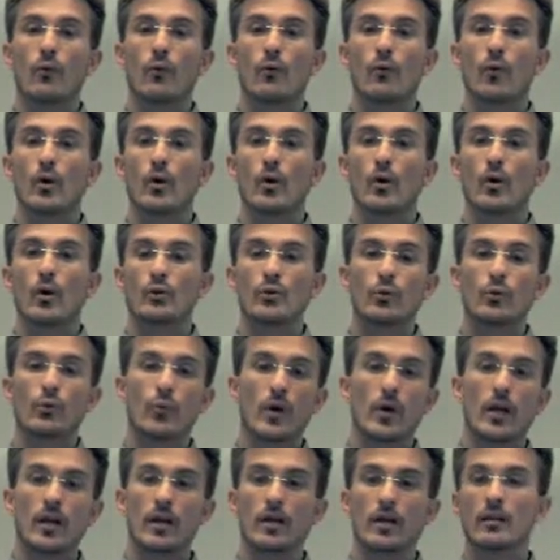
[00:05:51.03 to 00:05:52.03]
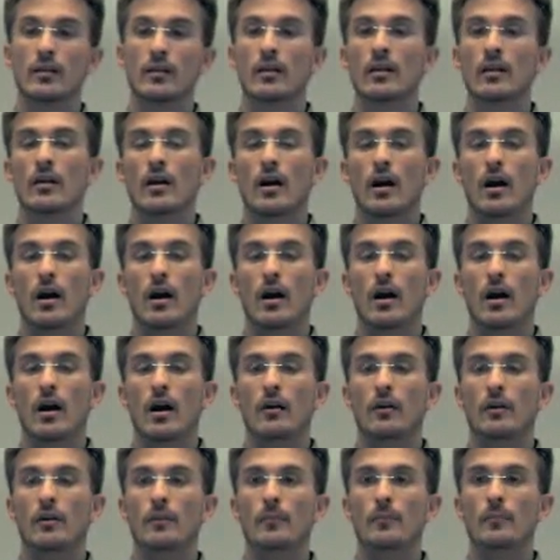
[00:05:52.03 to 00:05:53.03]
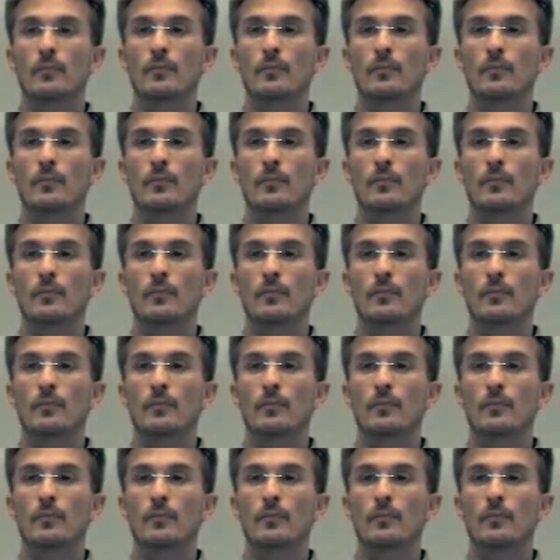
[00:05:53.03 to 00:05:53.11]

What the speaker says: What to do um,